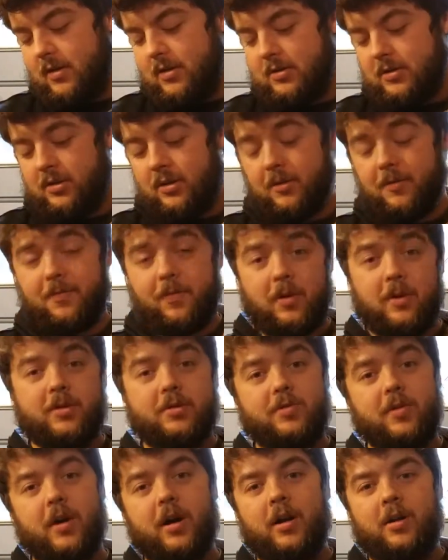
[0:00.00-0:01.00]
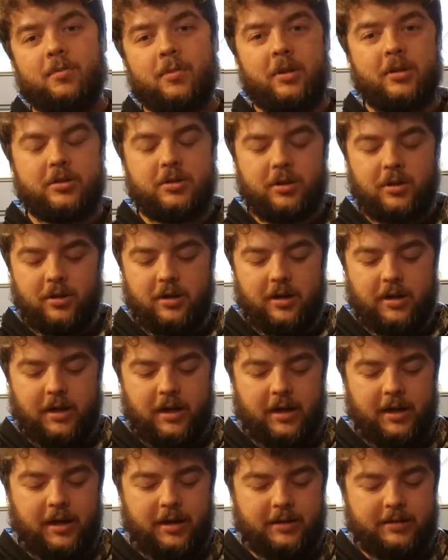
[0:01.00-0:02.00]
So the first rod I'm going to show you
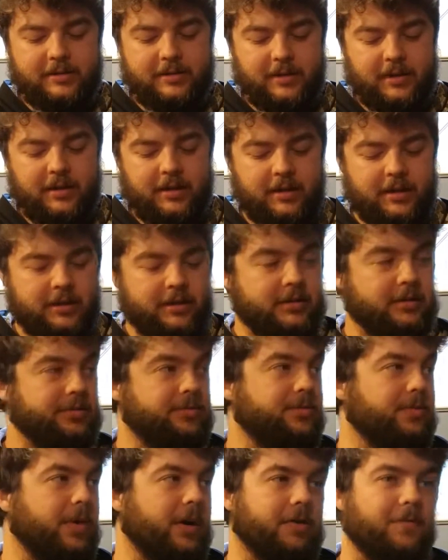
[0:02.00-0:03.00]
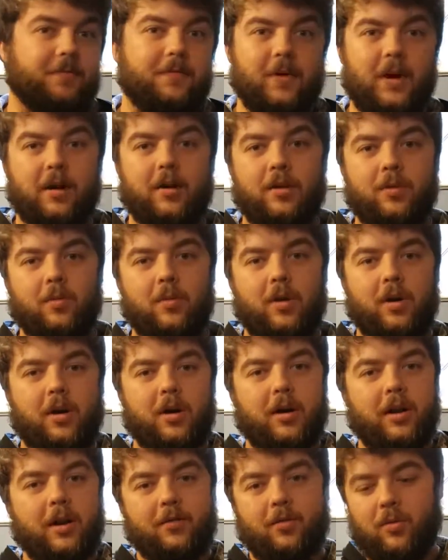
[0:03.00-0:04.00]
guys is my fairy
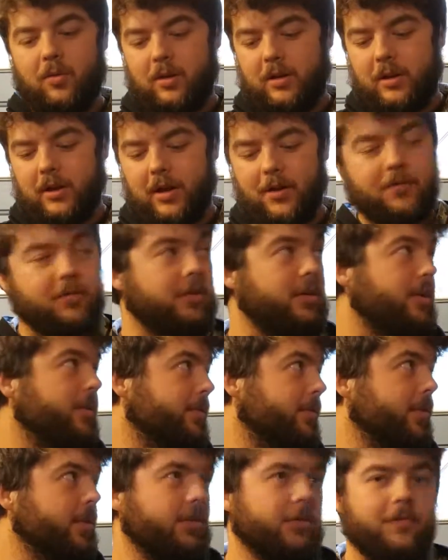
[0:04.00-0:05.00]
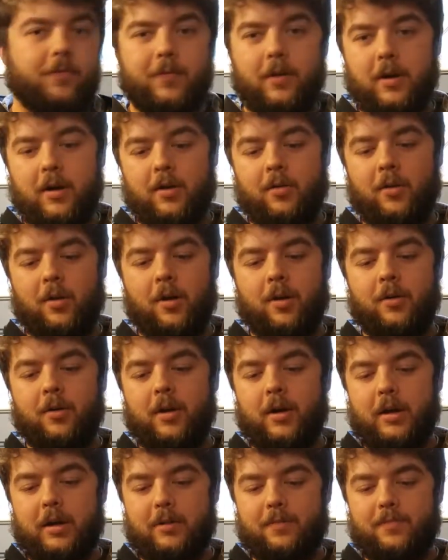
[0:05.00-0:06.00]
wand. Everyone loves a good old fairy wand,
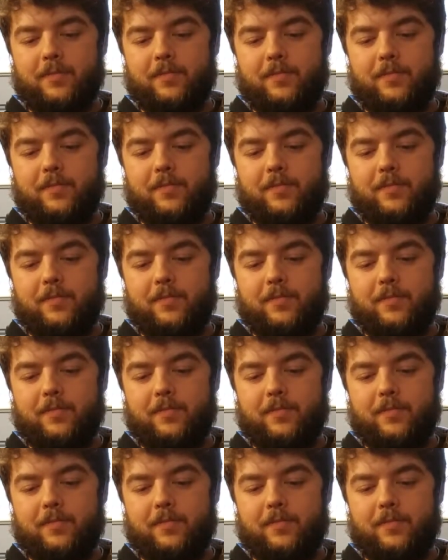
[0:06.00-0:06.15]
right?